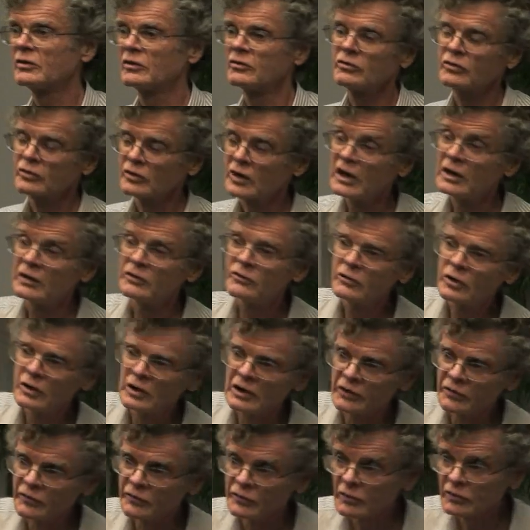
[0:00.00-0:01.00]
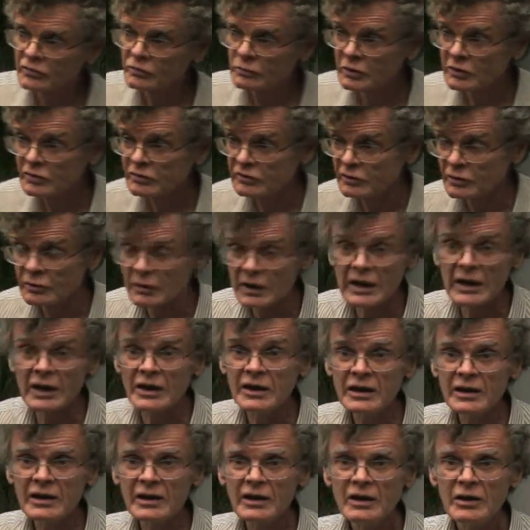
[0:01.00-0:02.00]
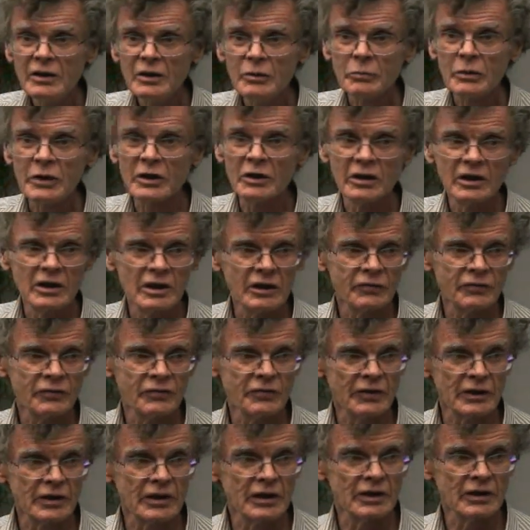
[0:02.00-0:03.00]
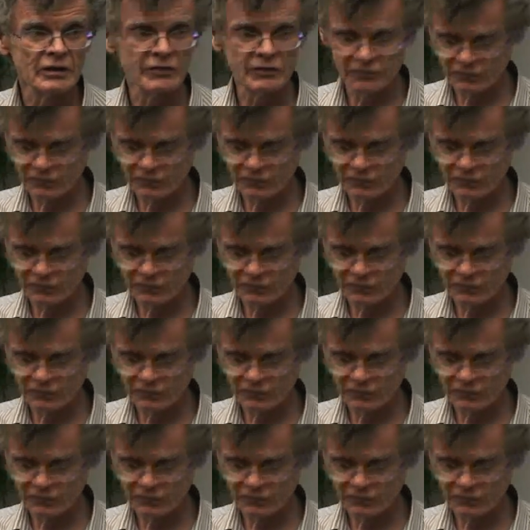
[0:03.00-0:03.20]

it's kind of turning the first question around, but if uh,